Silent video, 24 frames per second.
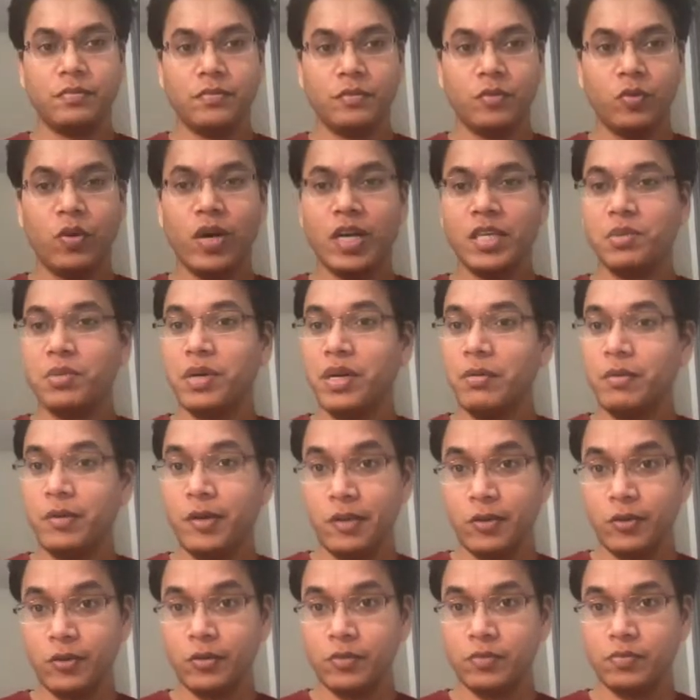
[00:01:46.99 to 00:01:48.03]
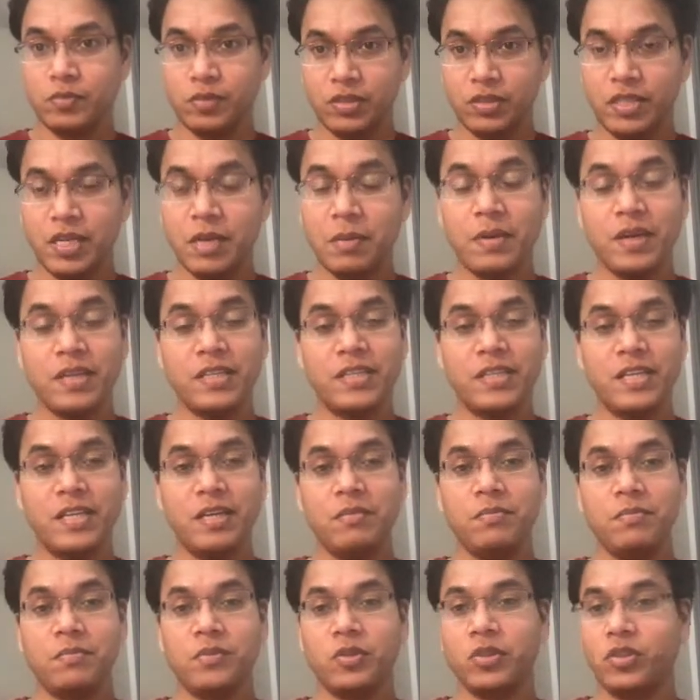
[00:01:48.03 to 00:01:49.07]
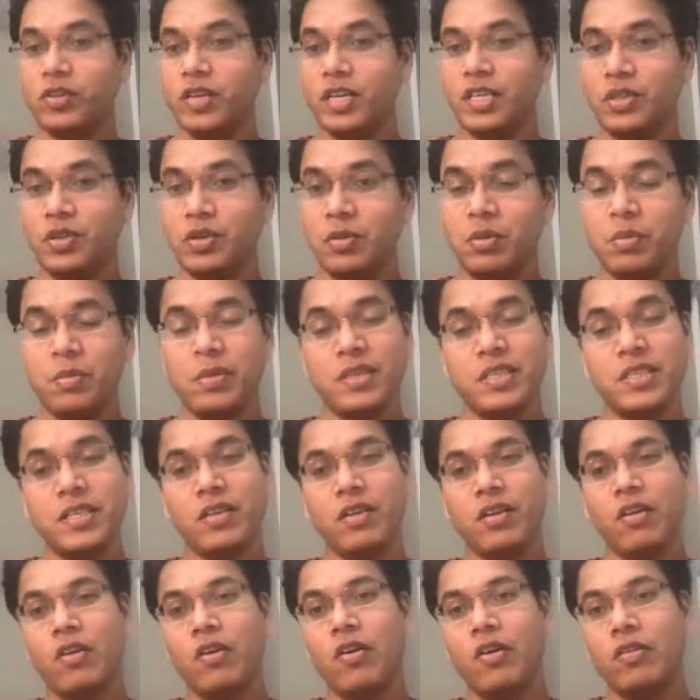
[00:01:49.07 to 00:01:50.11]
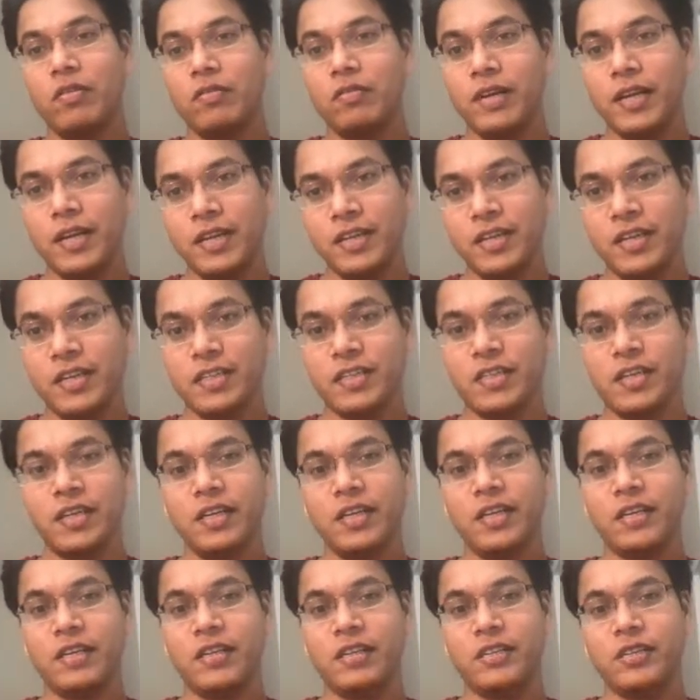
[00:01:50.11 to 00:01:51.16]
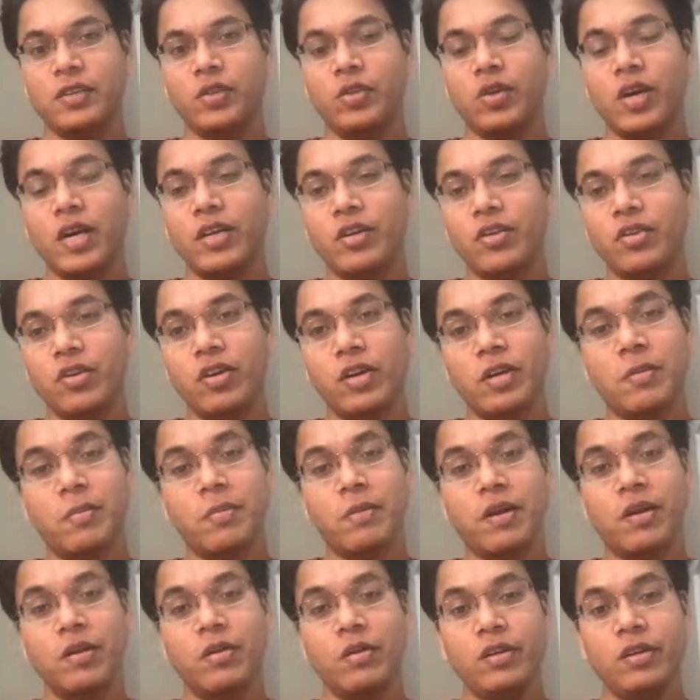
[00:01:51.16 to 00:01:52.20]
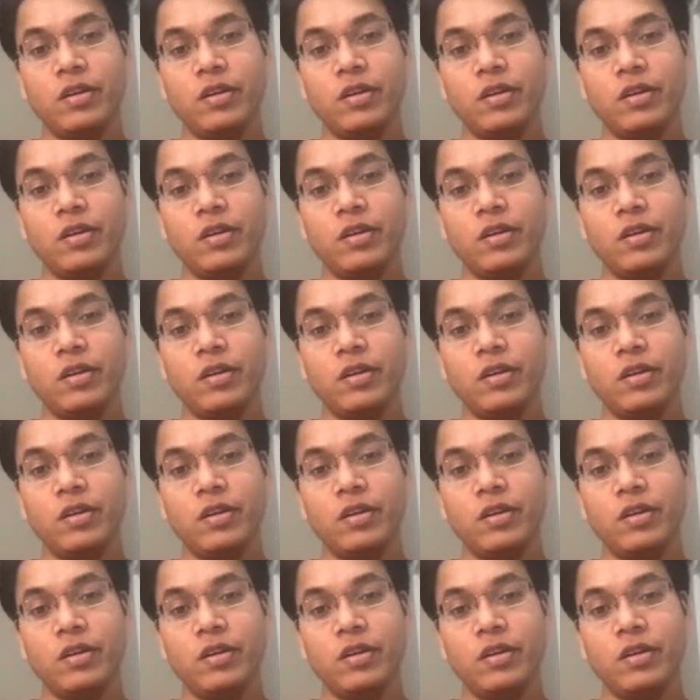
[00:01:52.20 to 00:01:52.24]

Watch my video step by step, otherwise you will be missing a lot of techniques that I talk about